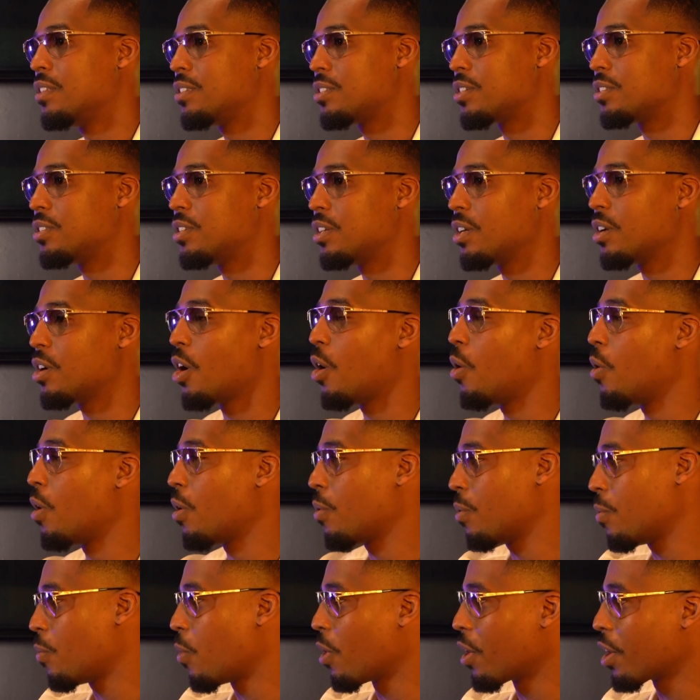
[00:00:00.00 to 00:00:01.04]
to then go
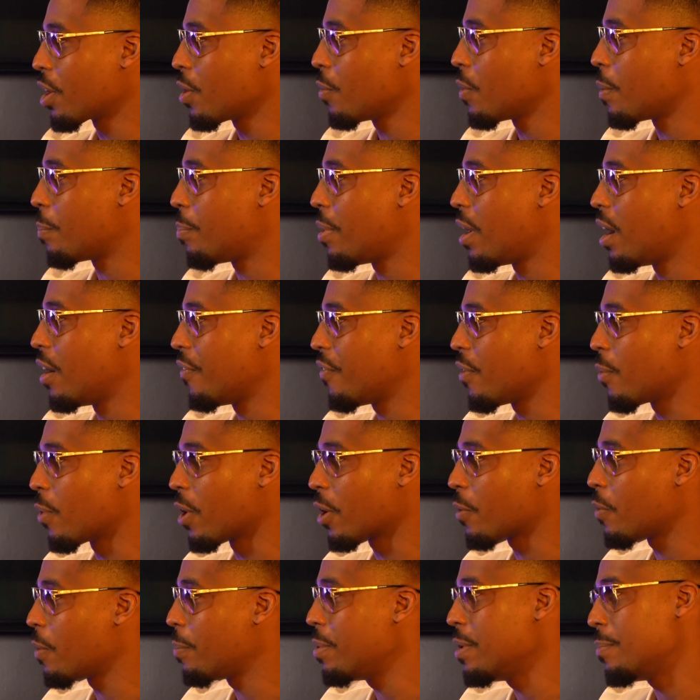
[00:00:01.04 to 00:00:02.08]
on working with Puff and
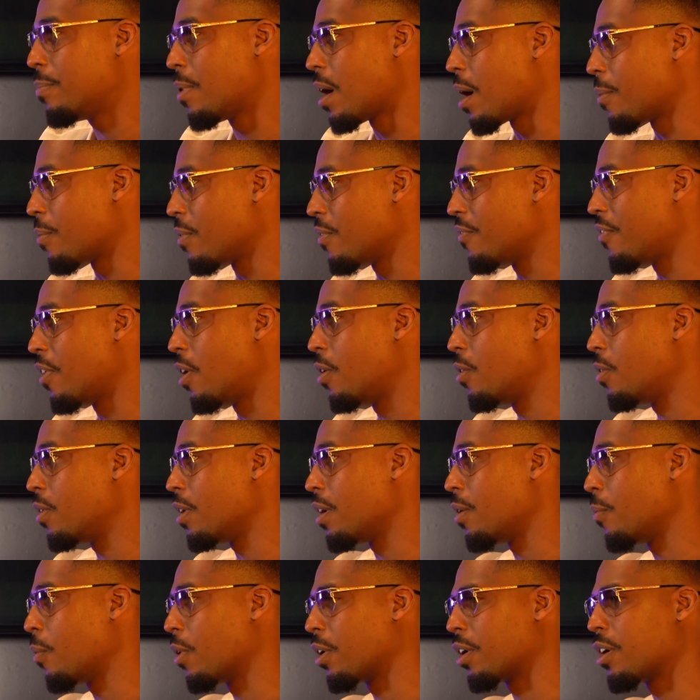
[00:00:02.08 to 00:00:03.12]
working with people at
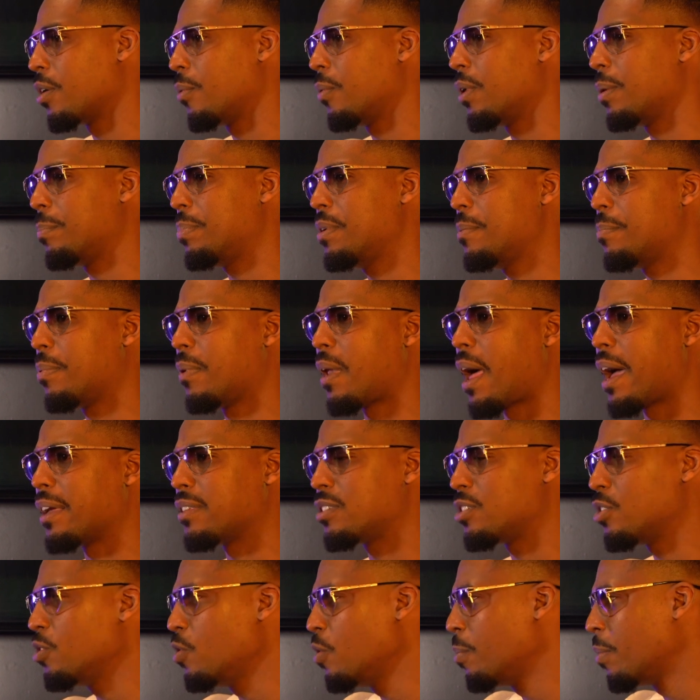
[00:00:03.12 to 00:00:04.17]
Revolt and working with people
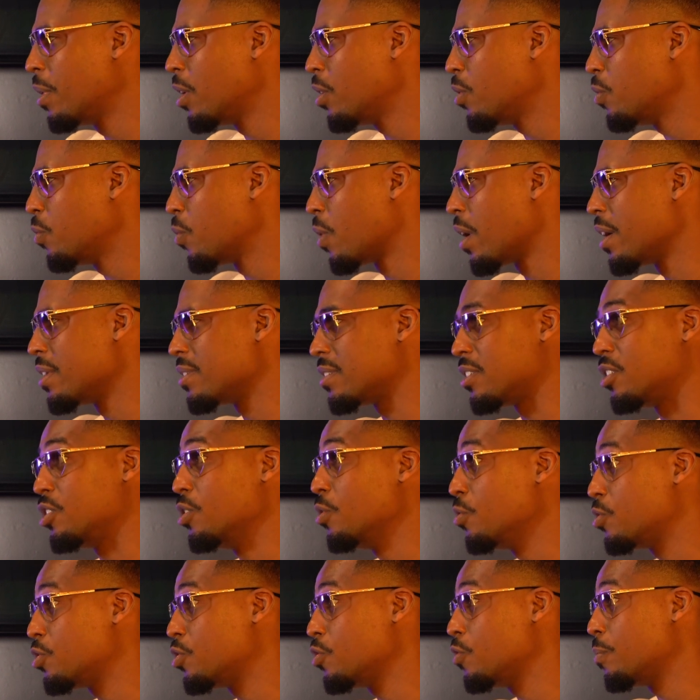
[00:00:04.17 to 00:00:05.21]
like Tuma who runs
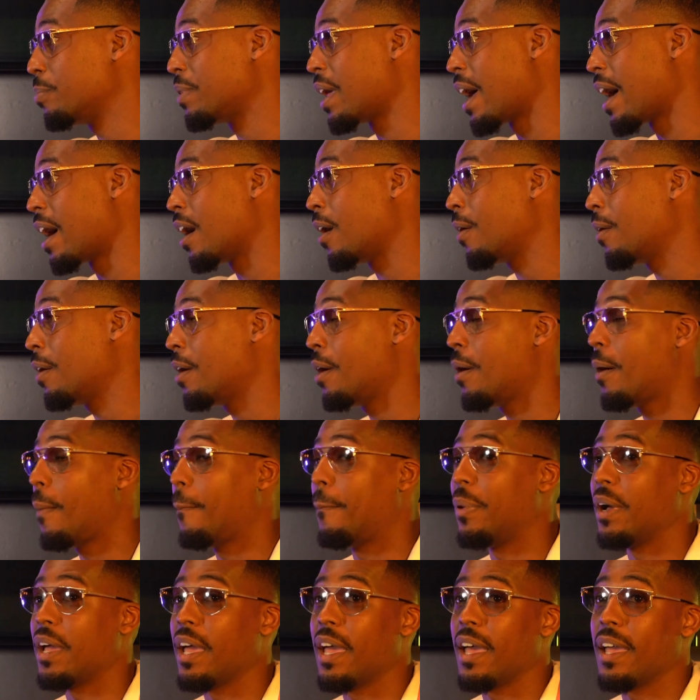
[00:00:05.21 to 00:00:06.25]
YouTube now, oh,
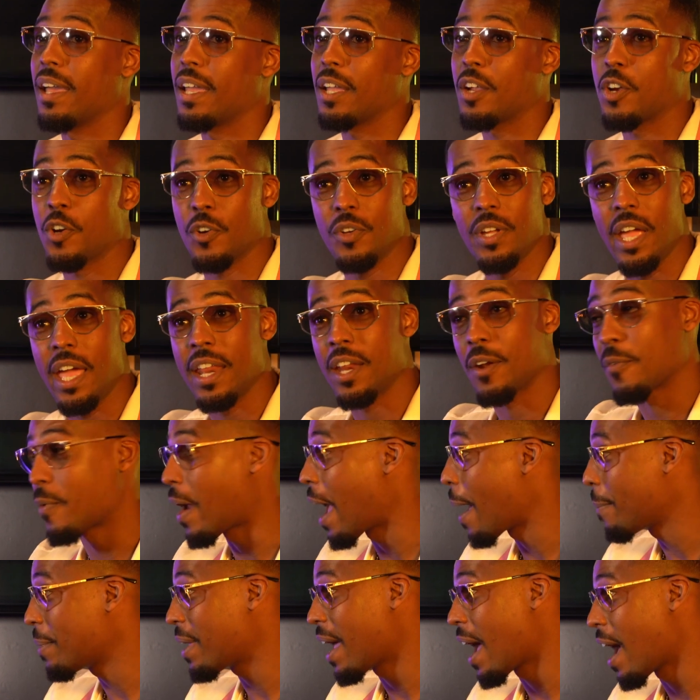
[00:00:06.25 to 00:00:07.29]
wow. but created
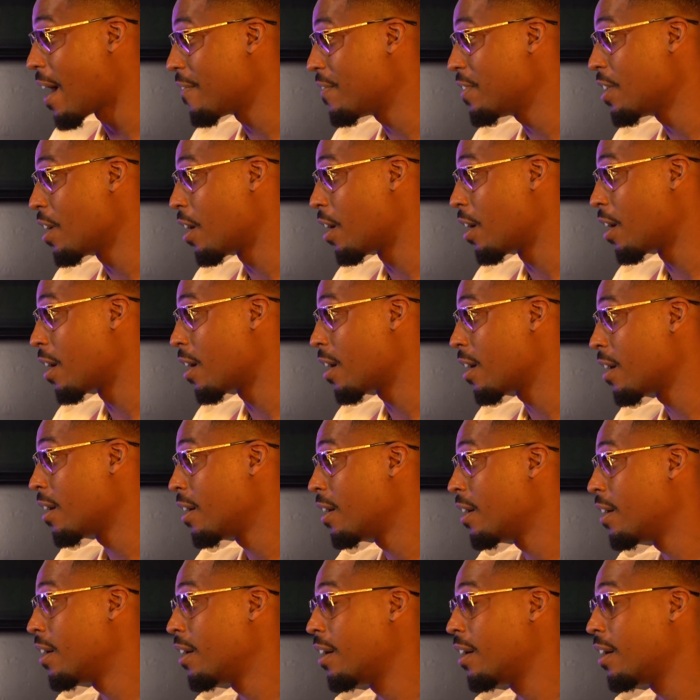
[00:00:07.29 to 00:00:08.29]
Rap Caviar.